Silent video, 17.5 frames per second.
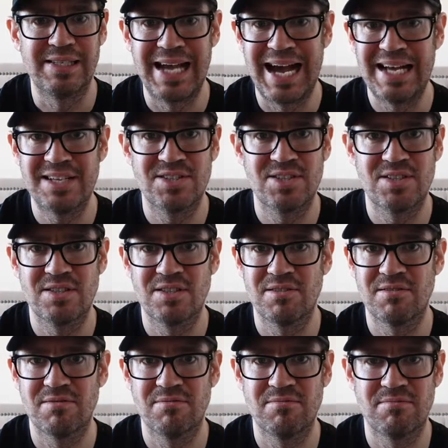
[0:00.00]
gas,
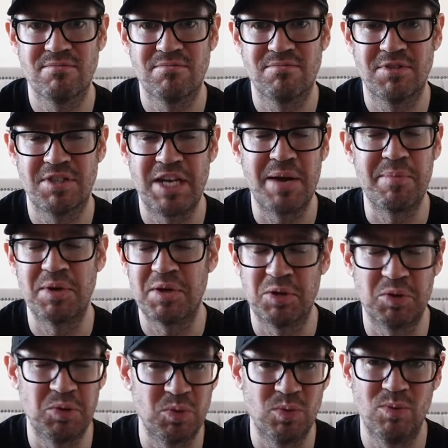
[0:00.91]

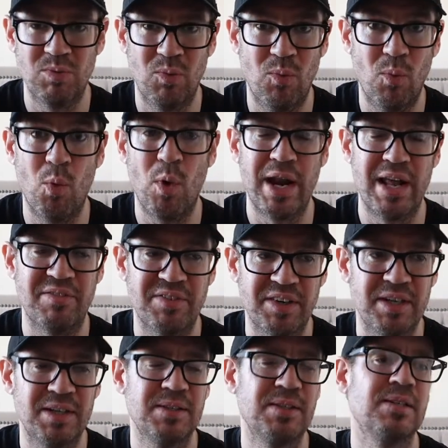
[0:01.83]
chemical,
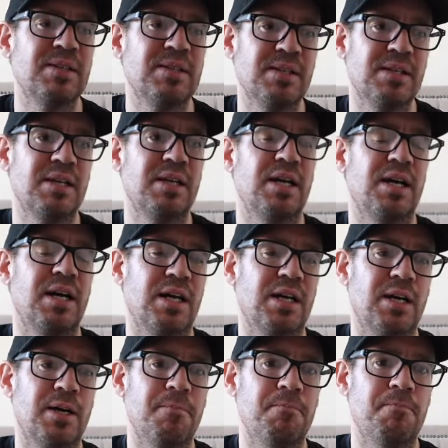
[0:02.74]
whatever,
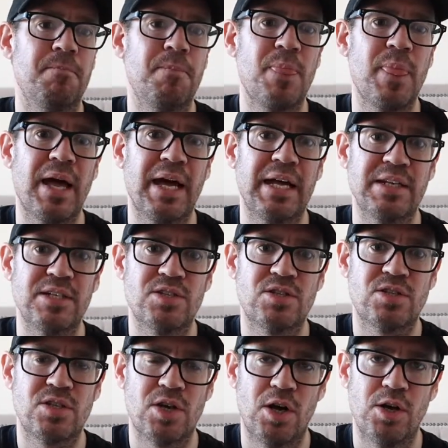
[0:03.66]

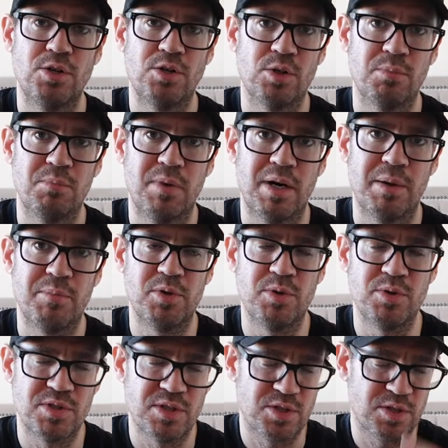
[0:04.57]
and turned on my
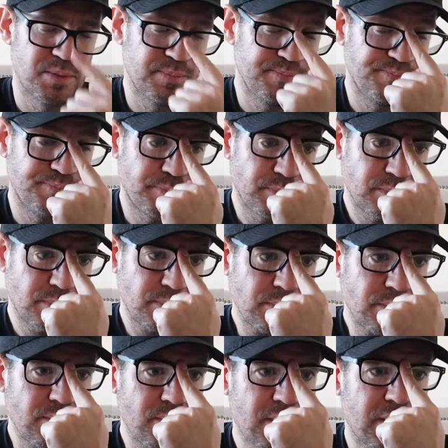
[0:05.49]
immune system.
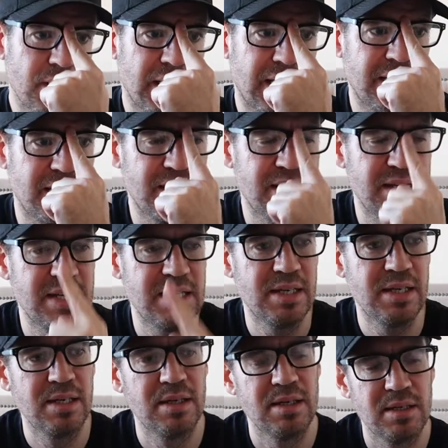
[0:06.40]
And
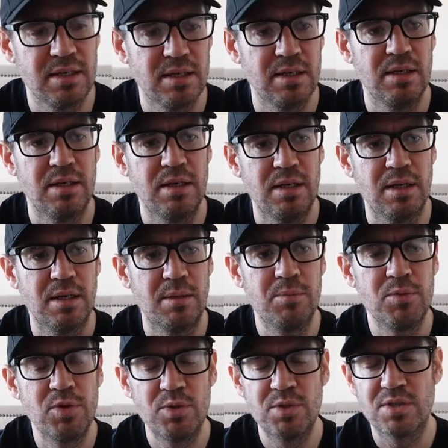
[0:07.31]
the
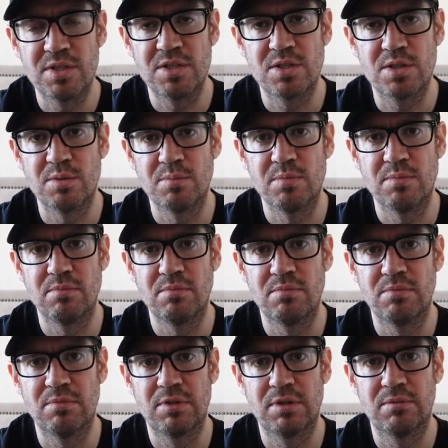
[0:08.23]
immune system
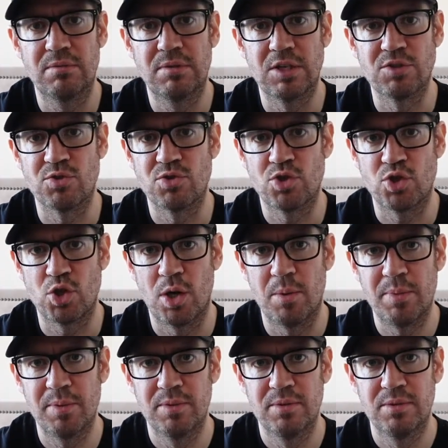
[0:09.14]
doesn't
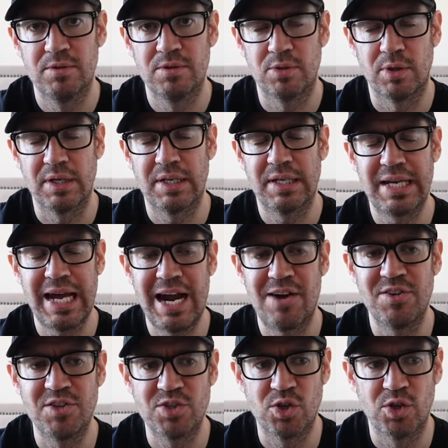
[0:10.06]
stop, so it
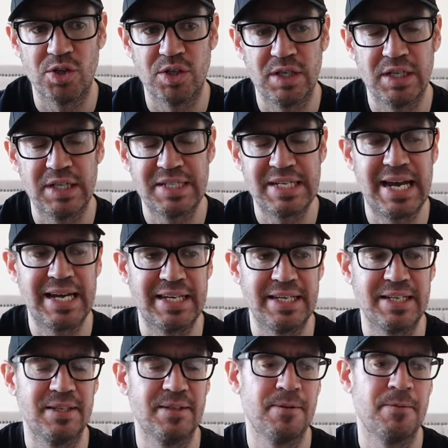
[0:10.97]
carries on
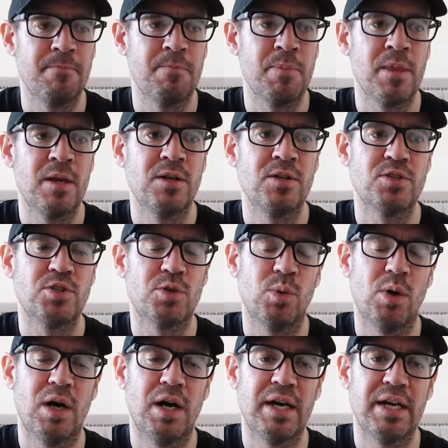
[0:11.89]
attacking.
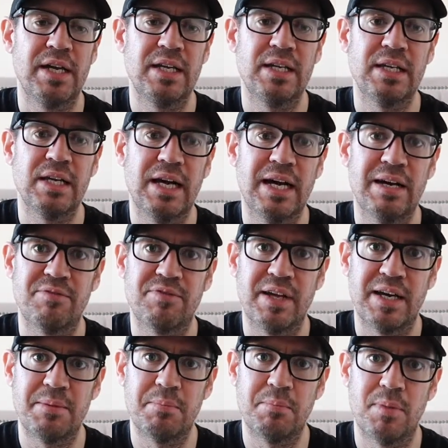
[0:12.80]
So I have
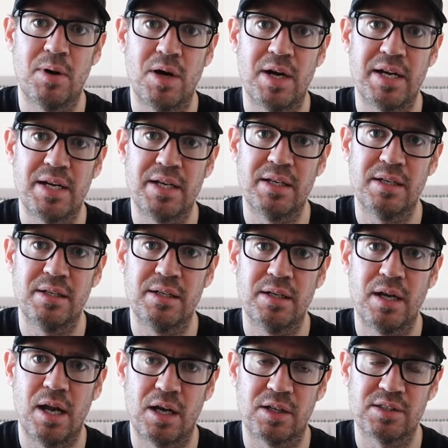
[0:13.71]
that in my
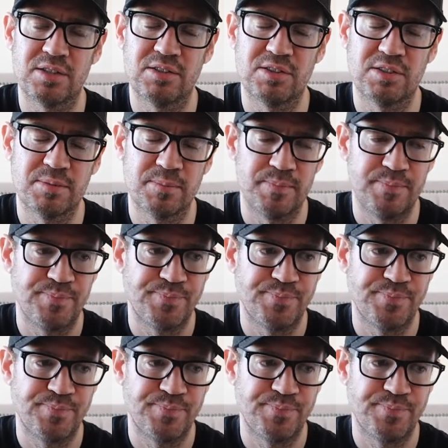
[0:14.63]
lungs.